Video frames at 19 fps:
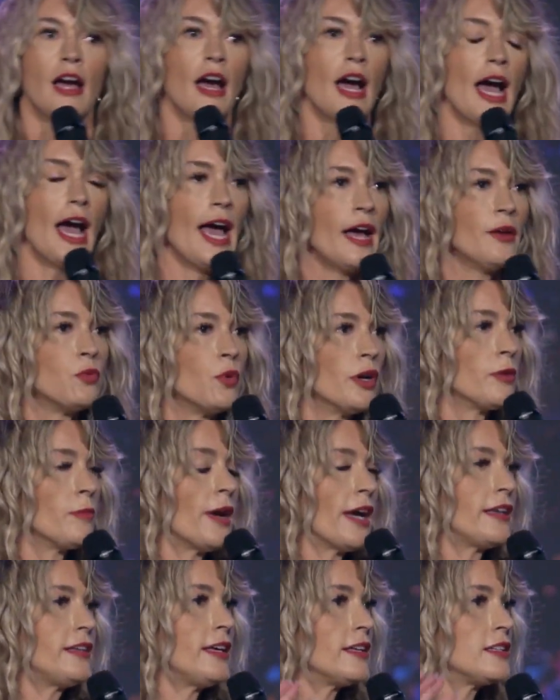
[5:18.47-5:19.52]
I had one of
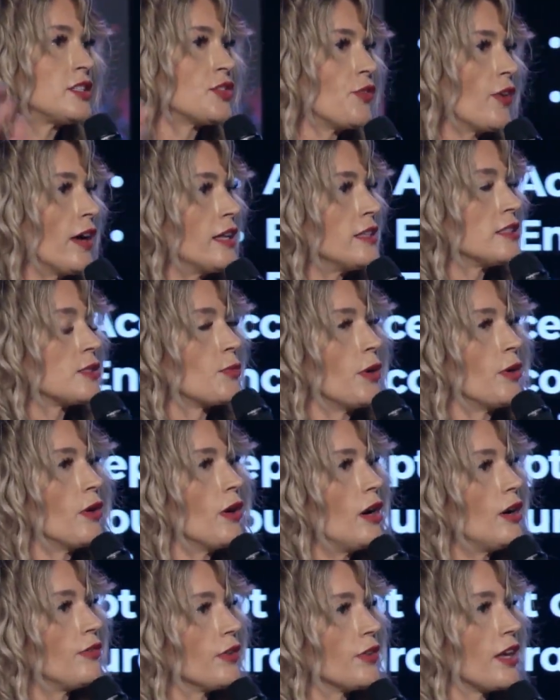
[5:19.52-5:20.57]
my kids' friends, we were
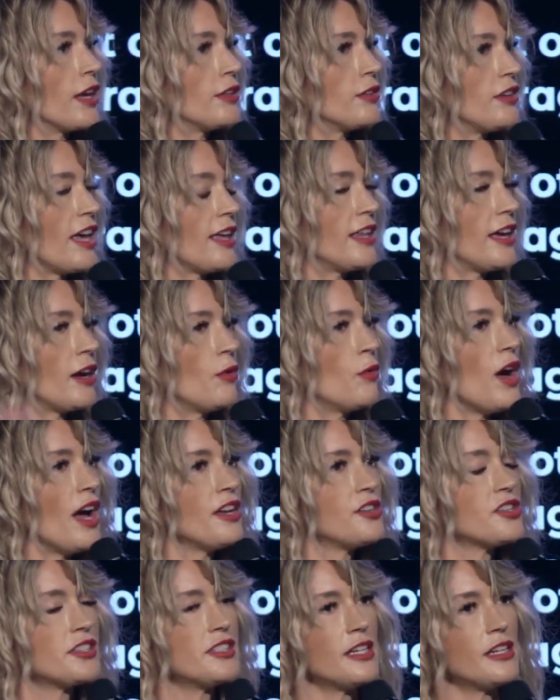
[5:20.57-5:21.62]
over the other day. They go, well, I
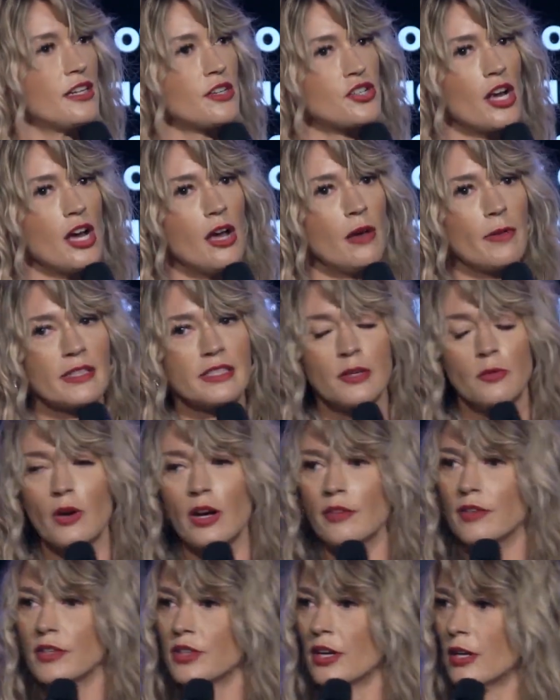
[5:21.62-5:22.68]
just need a job. I said, well,
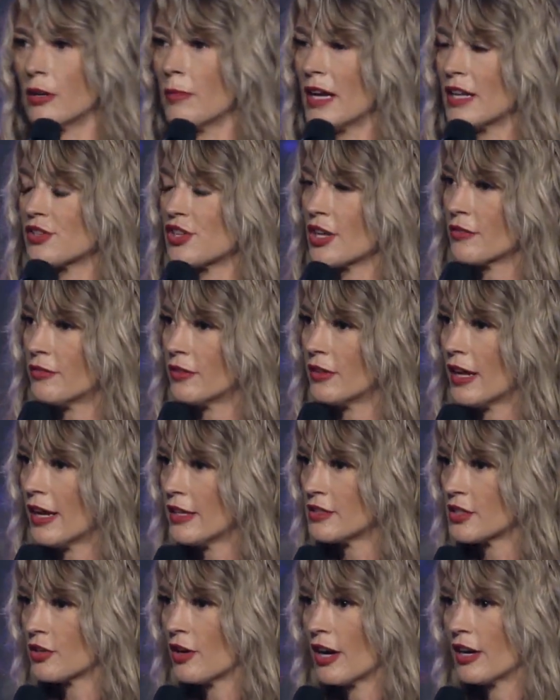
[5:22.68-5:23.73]
have you thought about Chick-fil-A?
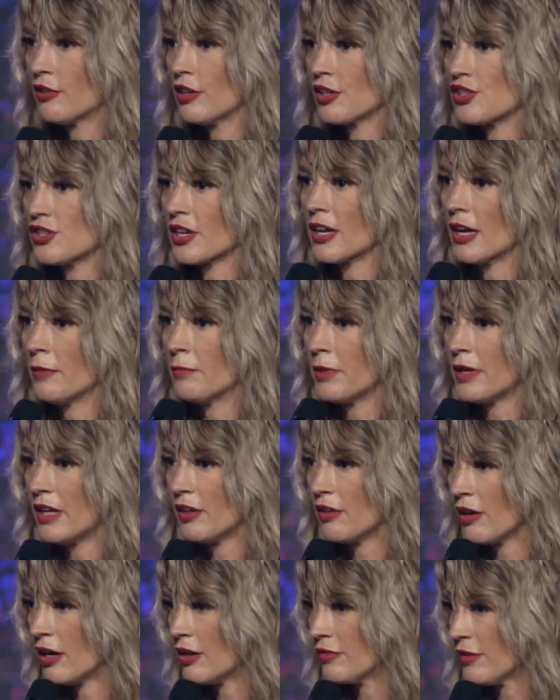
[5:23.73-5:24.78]
It's a great Christian company.
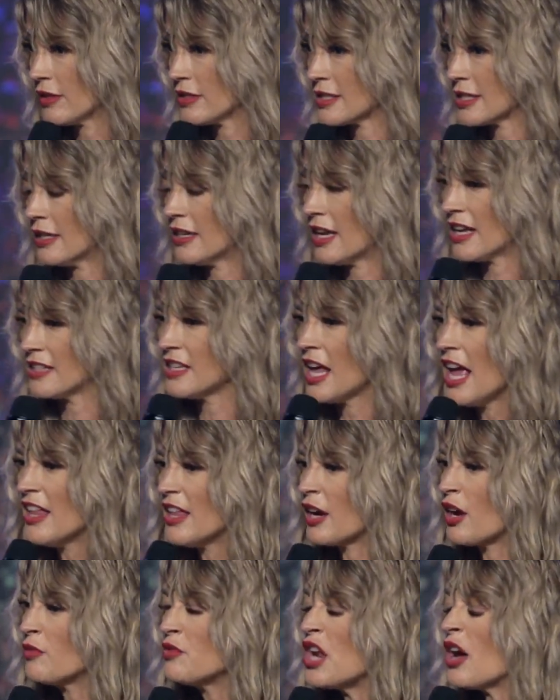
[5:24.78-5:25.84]
You're off on Sundays.
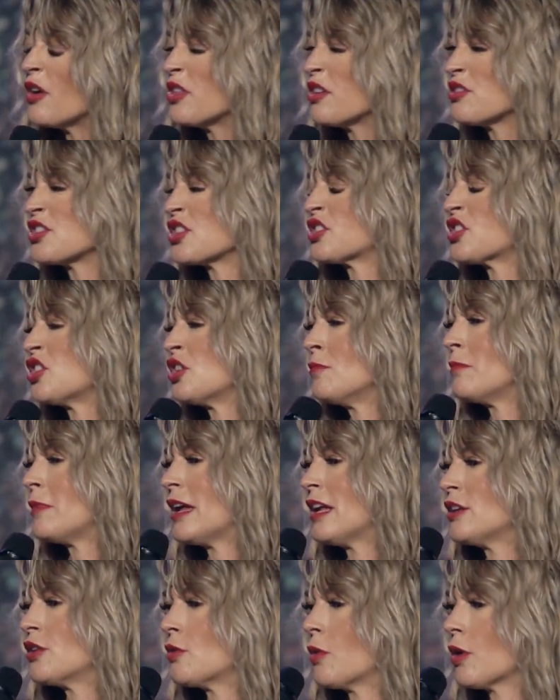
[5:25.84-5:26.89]
They go, no, they're just too
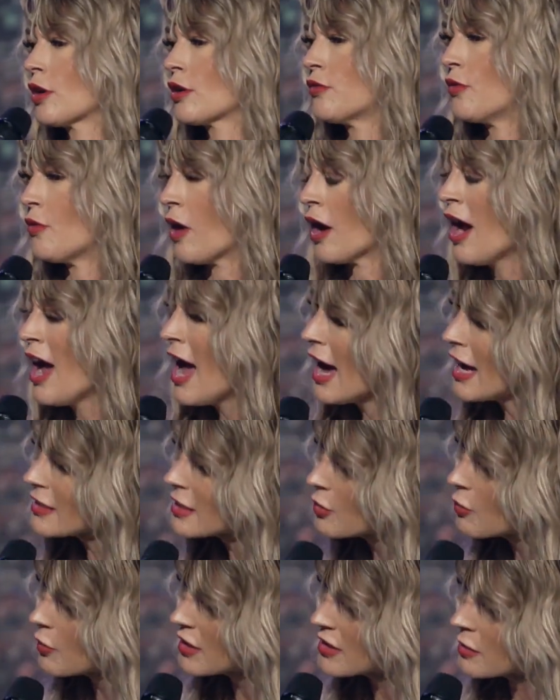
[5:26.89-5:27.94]
mean to work for. I
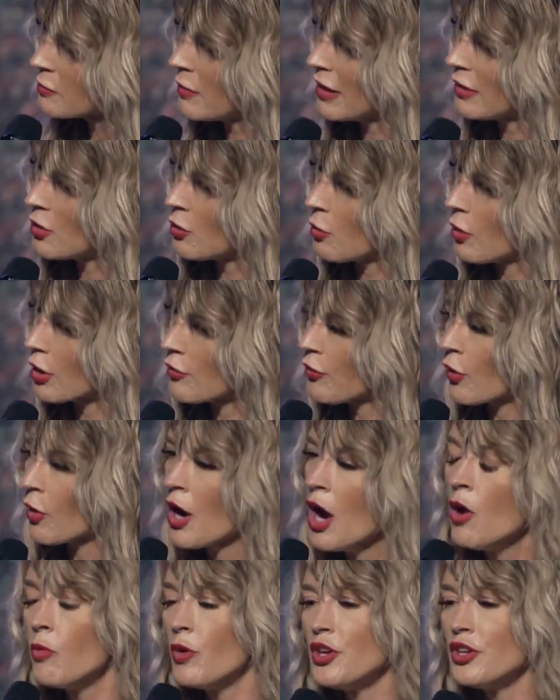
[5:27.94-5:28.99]
said, what's mean to work for?
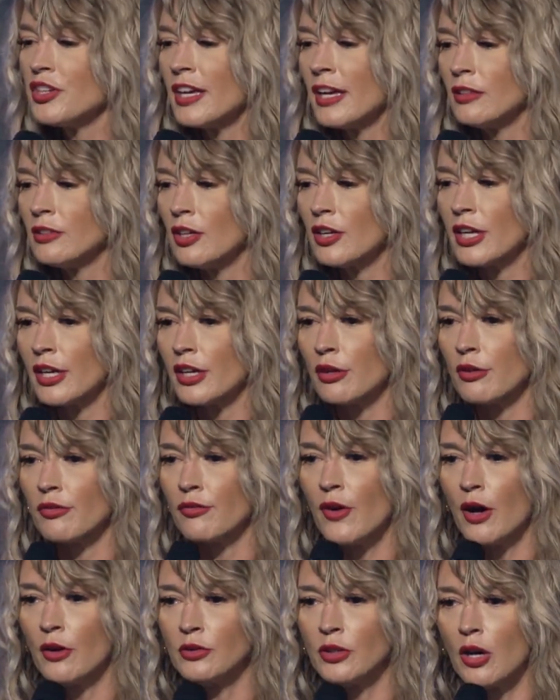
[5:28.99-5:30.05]
Well, you can't look at your
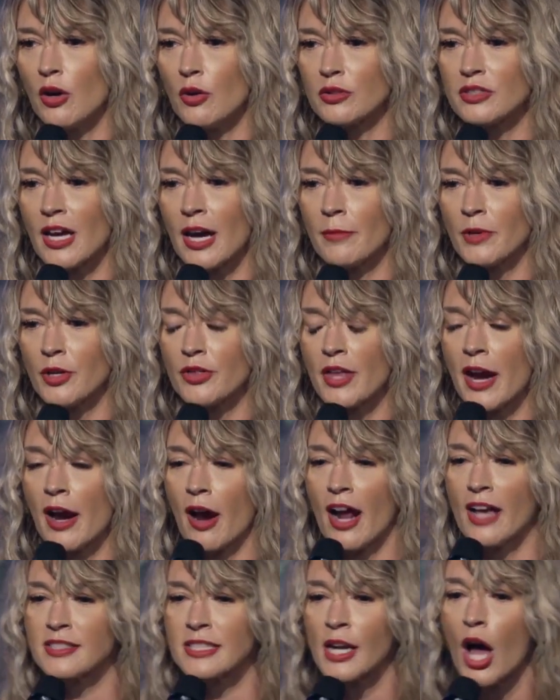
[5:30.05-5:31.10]
phone the whole time you're there.
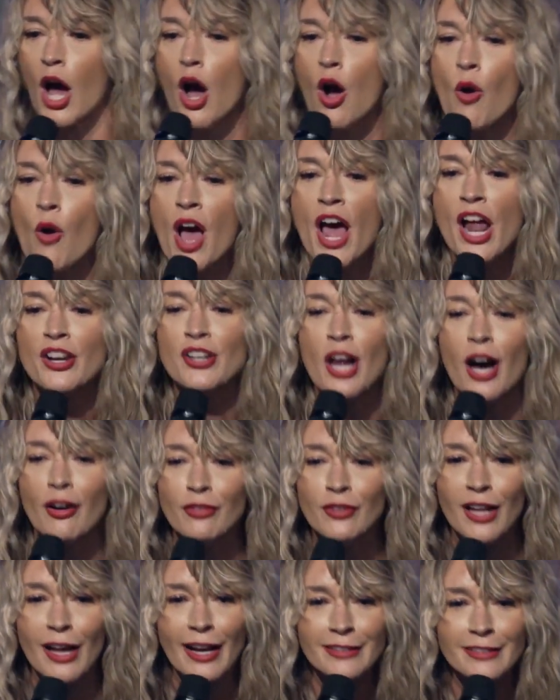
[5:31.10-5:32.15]
I said, oh,
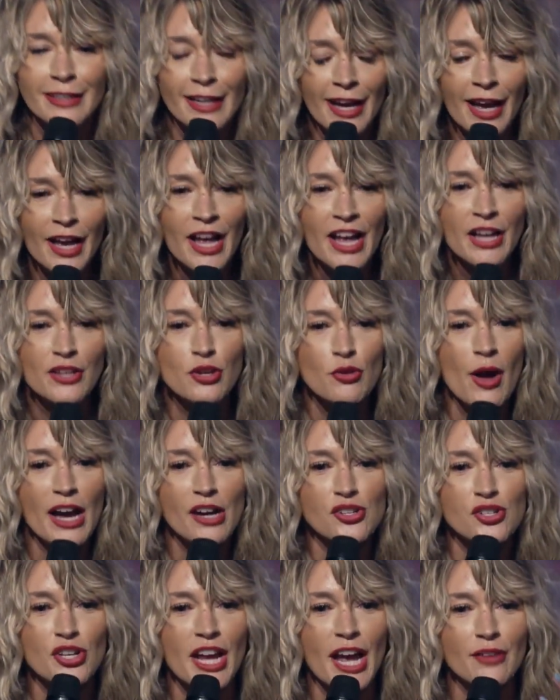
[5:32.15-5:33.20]
novel idea. You
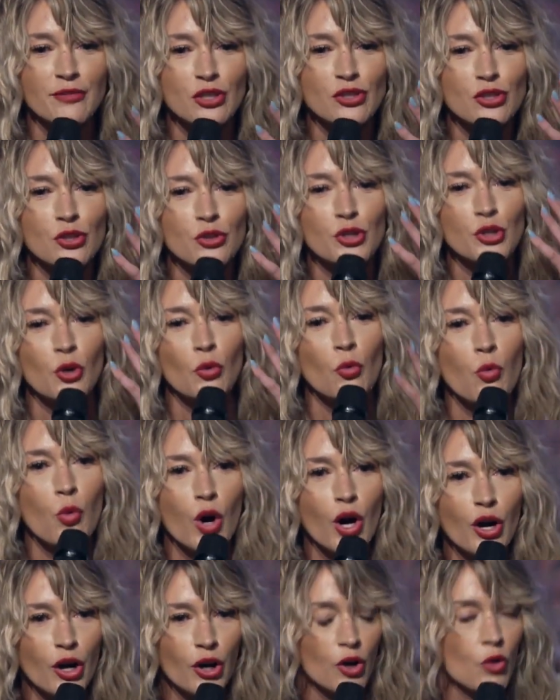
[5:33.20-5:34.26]
actually have to do your
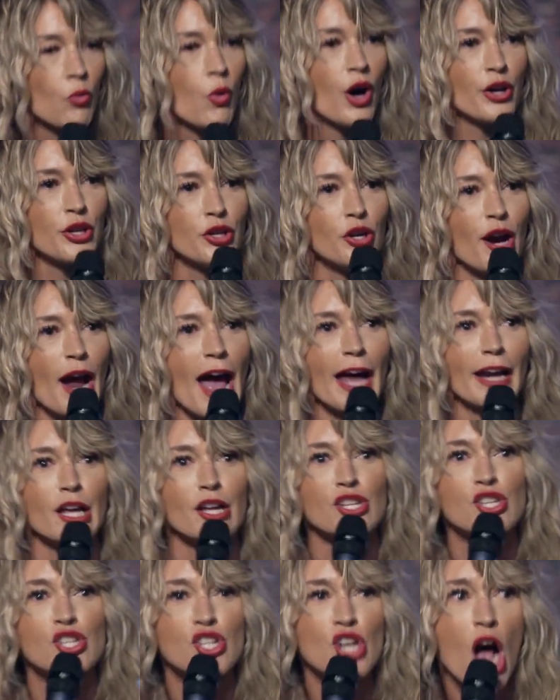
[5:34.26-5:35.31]
work while you're at a
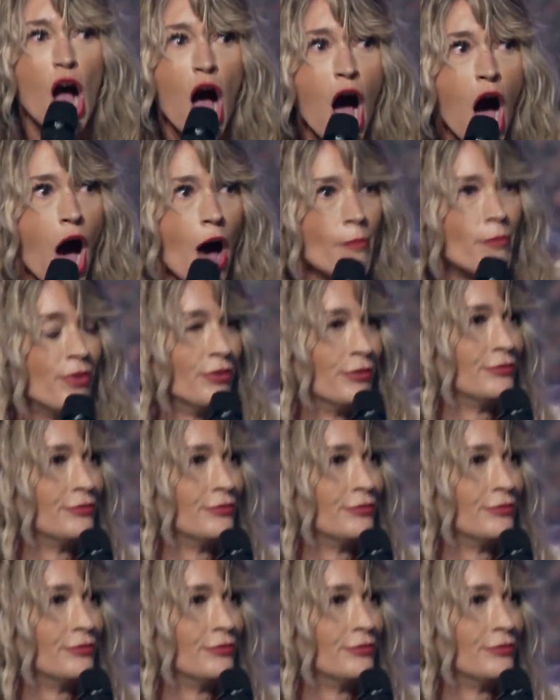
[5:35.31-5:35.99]
job.